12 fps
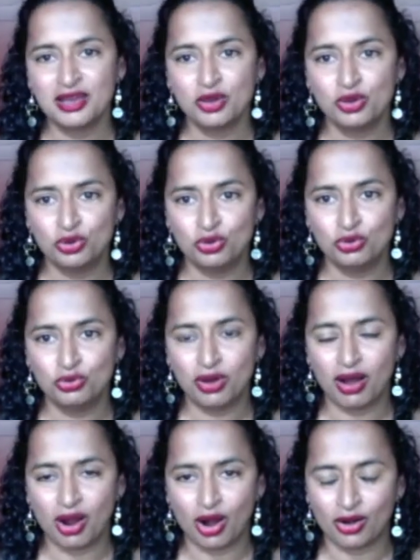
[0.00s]
who
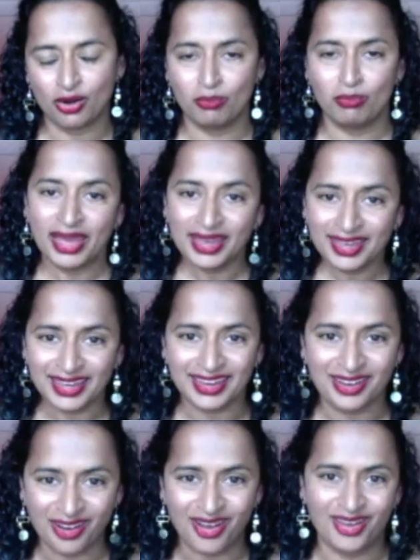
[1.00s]
are banking
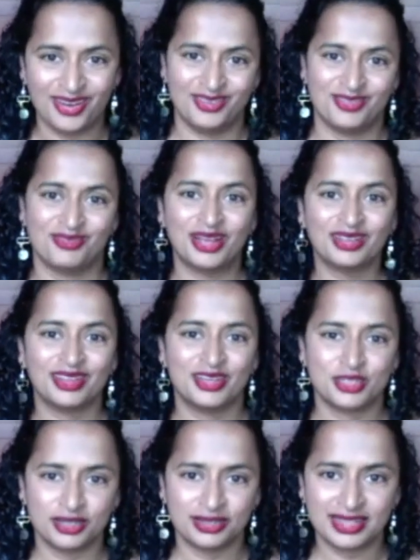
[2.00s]
on
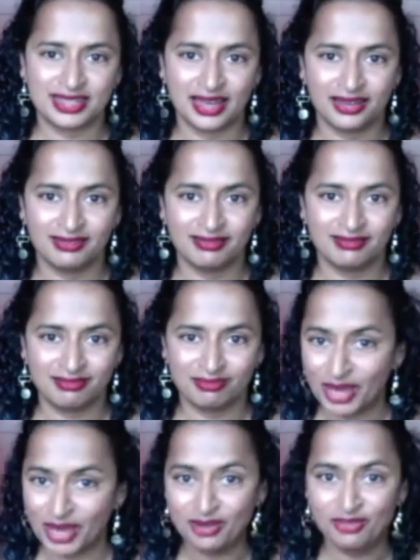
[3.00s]
regulations that
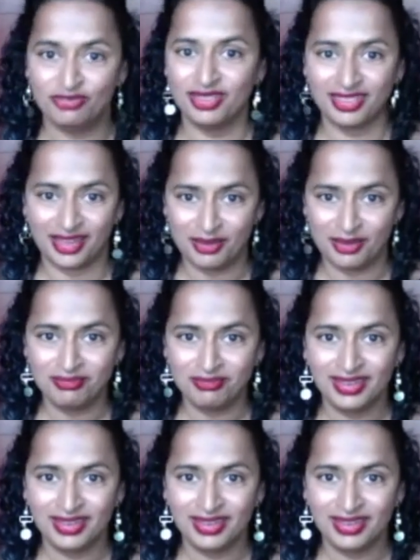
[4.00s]
benefit them